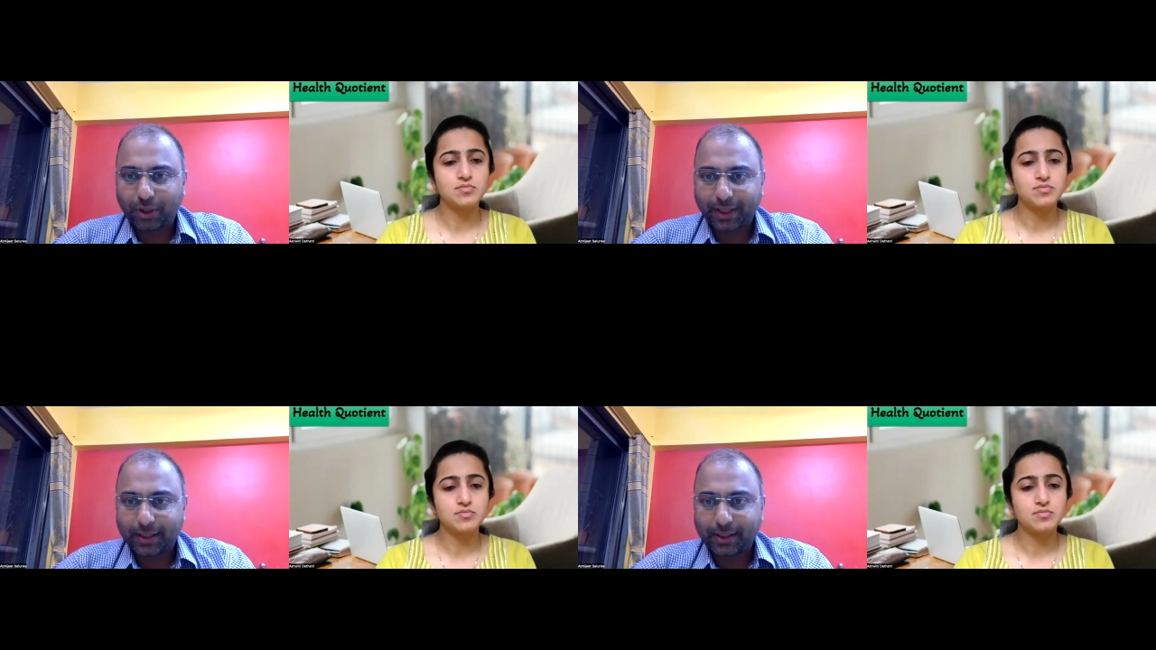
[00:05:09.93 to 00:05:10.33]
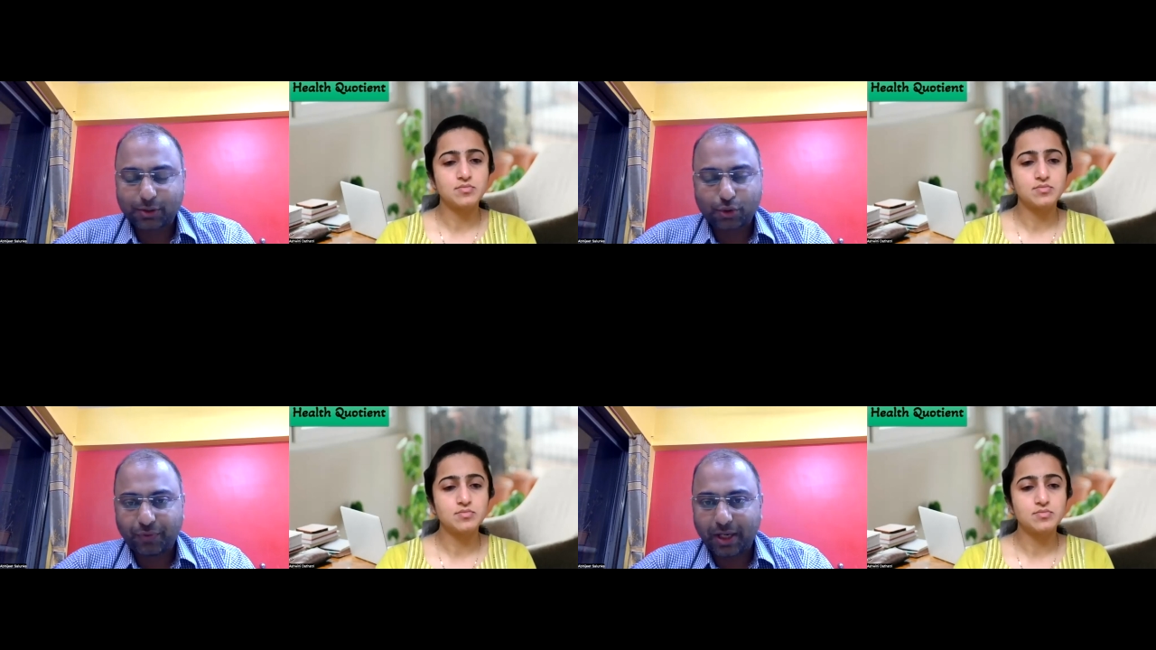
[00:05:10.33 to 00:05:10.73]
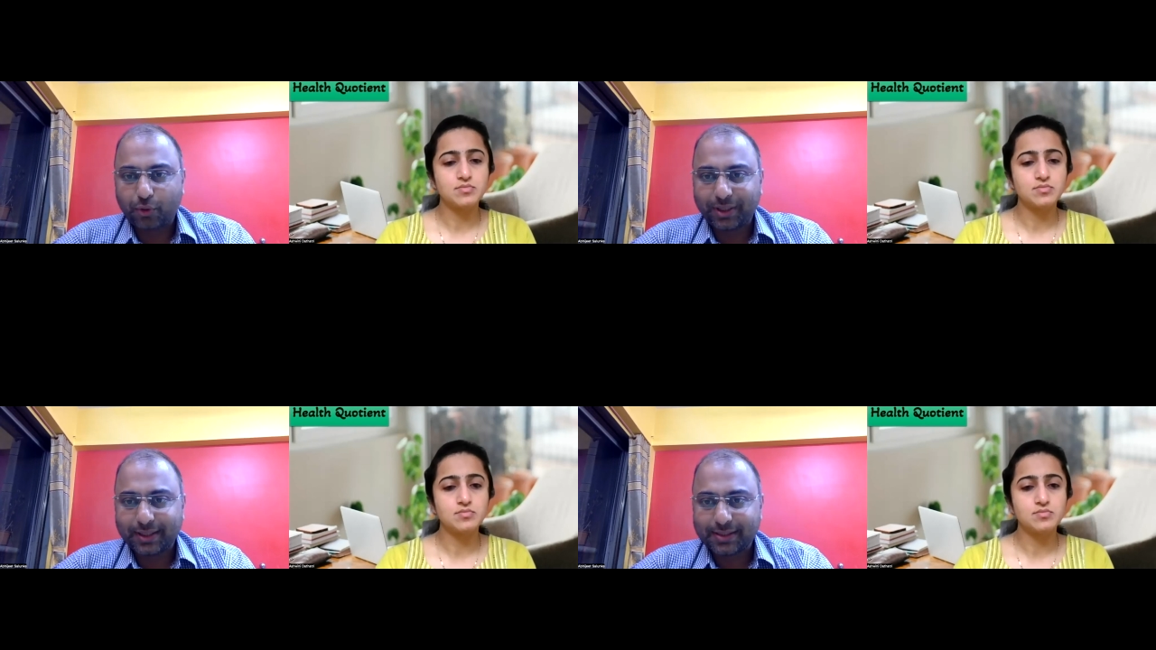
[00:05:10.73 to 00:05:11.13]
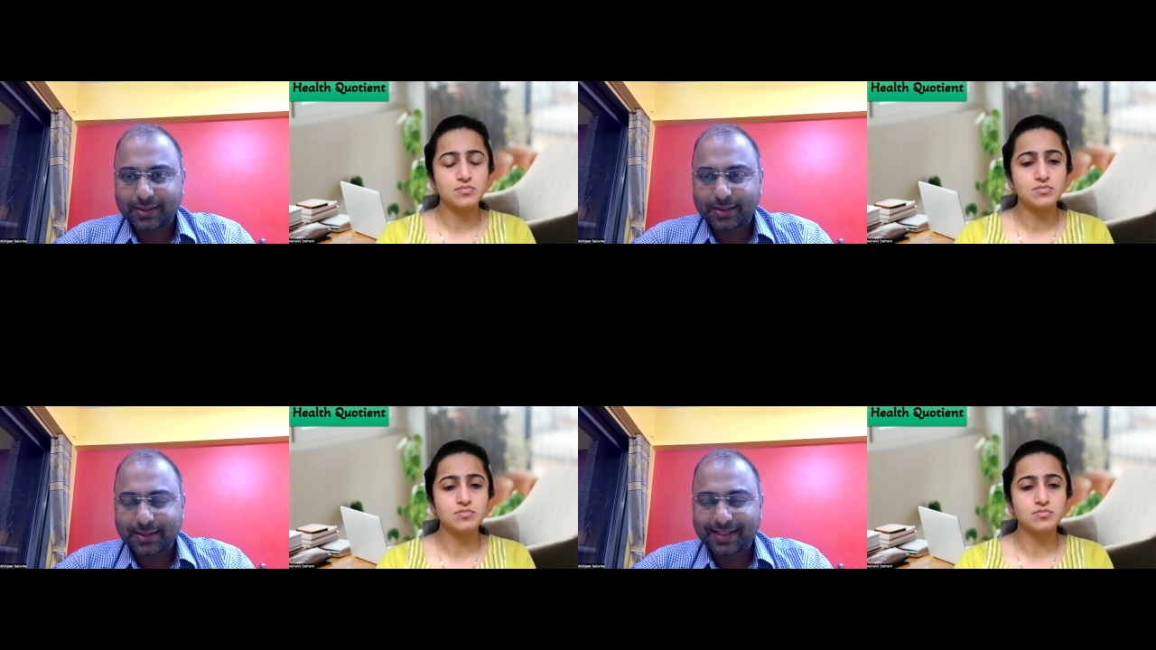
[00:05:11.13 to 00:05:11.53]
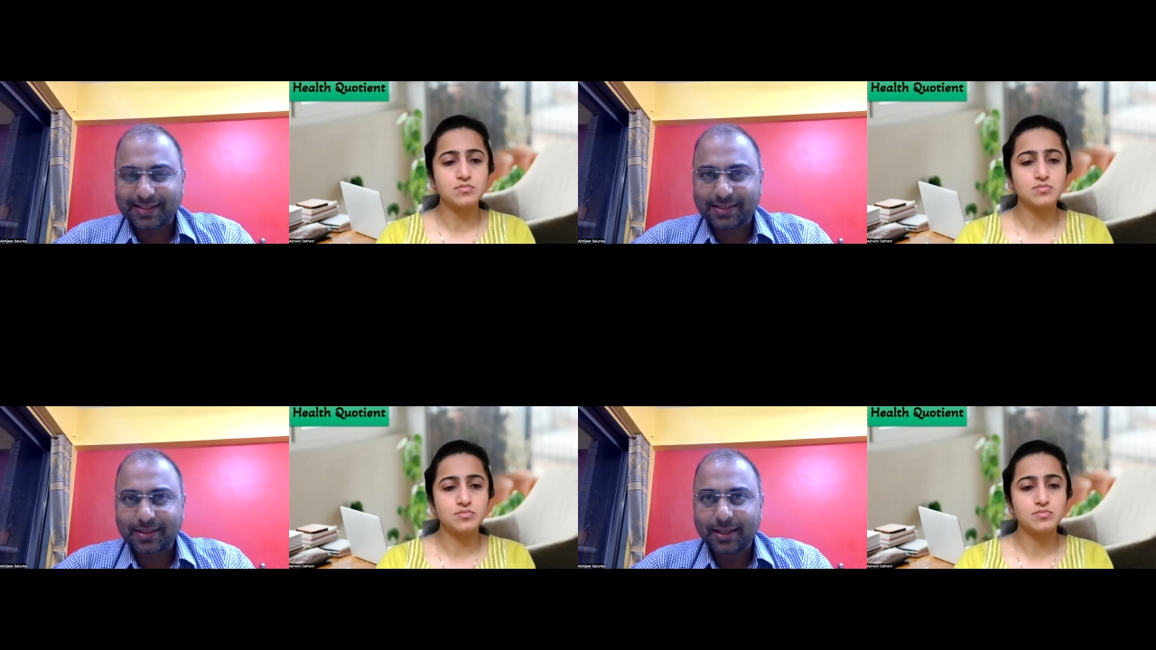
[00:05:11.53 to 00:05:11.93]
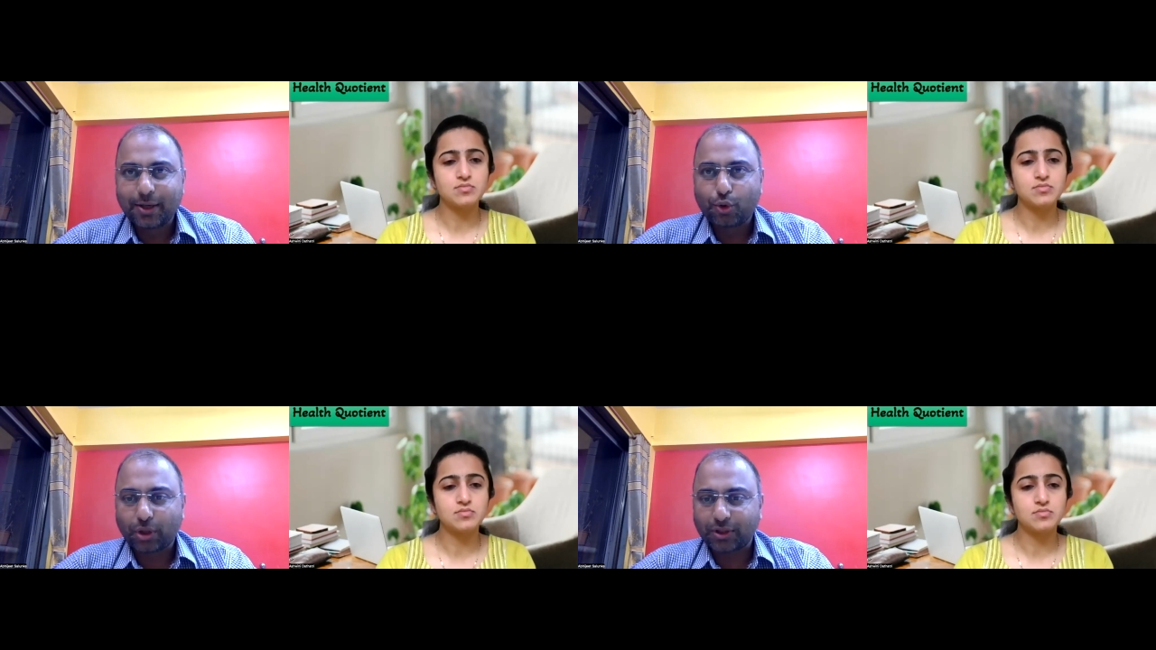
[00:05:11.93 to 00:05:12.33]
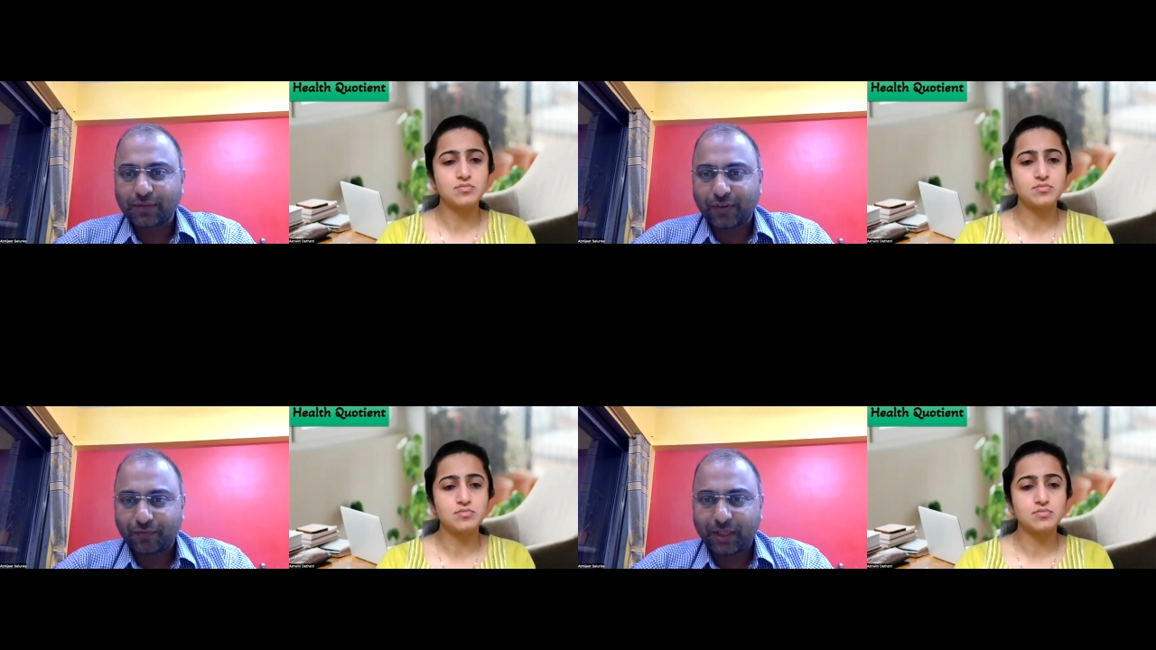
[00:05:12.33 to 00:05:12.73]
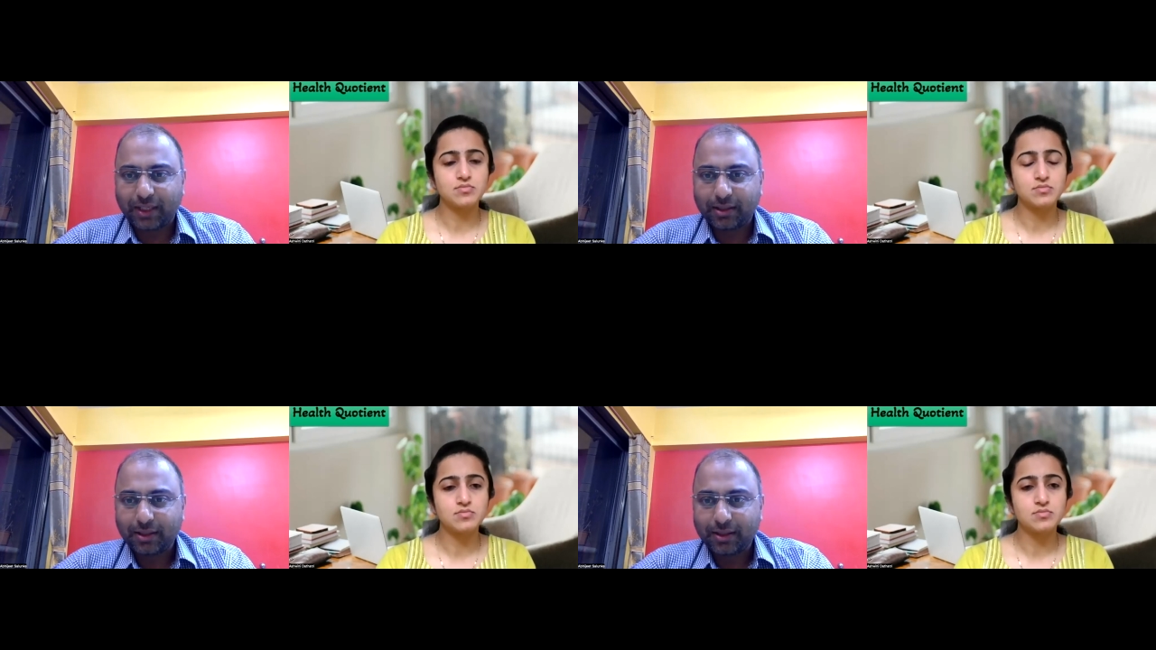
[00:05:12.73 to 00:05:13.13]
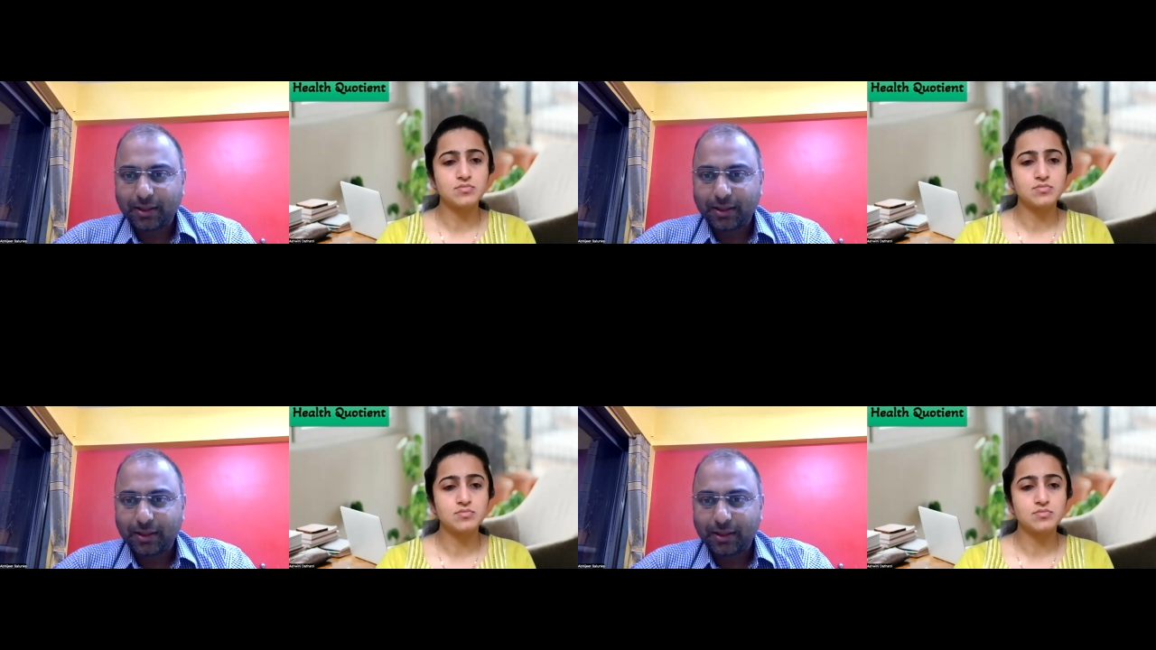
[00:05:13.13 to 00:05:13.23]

Speaker 1: So we are doing this since 2015.